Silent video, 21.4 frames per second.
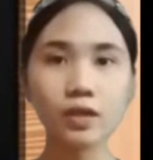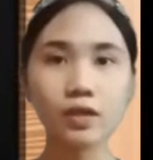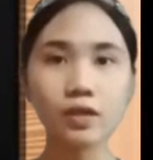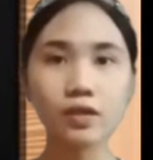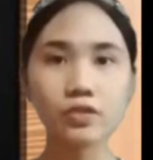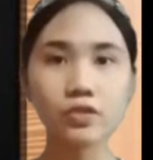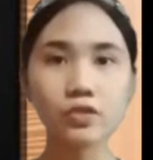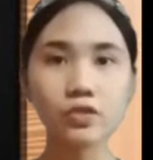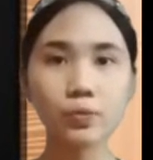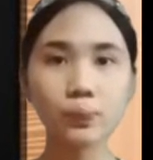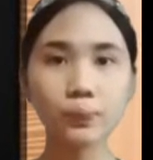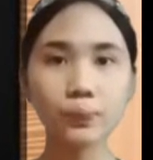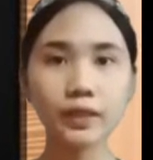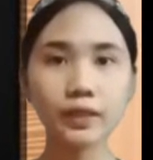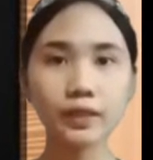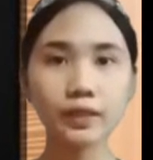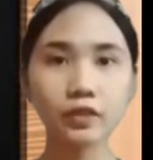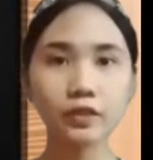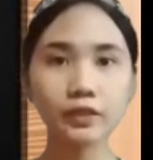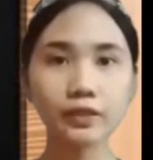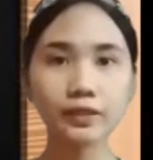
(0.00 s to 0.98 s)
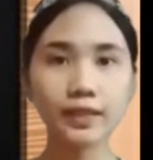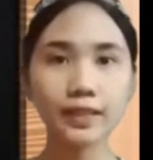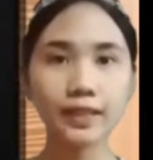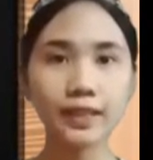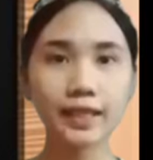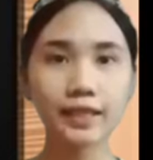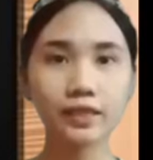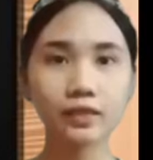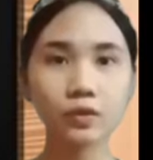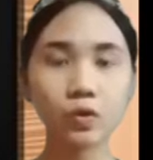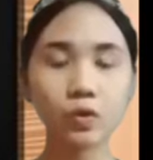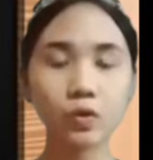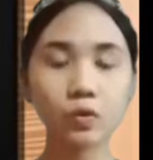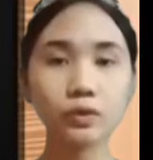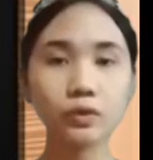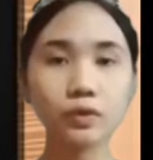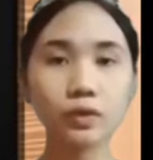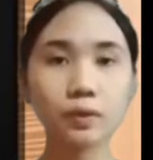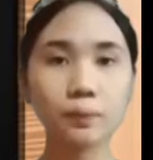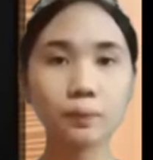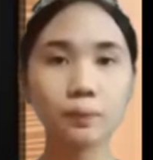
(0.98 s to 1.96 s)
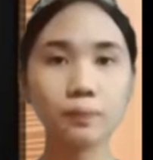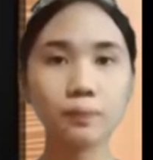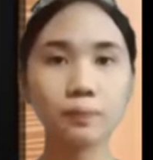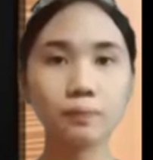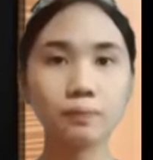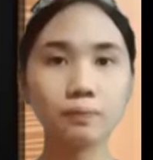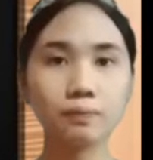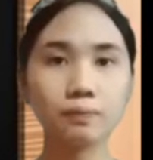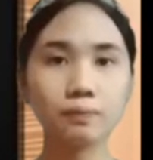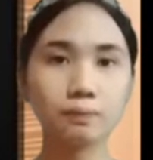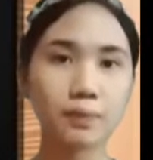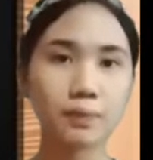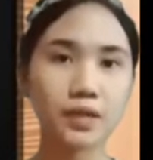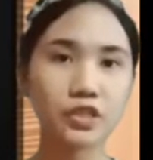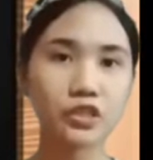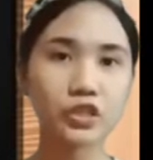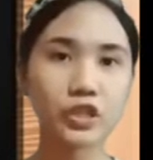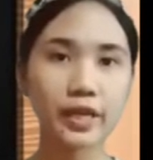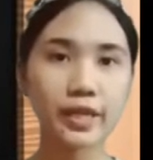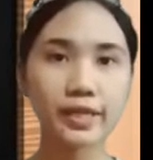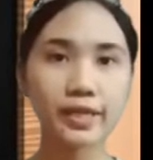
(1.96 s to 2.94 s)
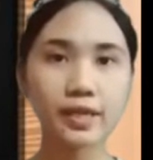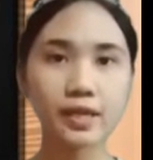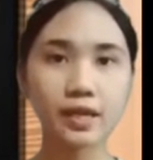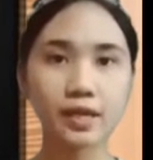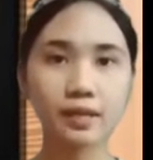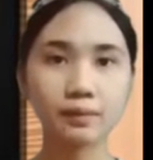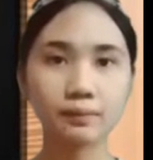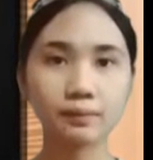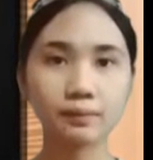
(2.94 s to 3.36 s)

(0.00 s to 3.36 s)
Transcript: supercontinent called Pangaea.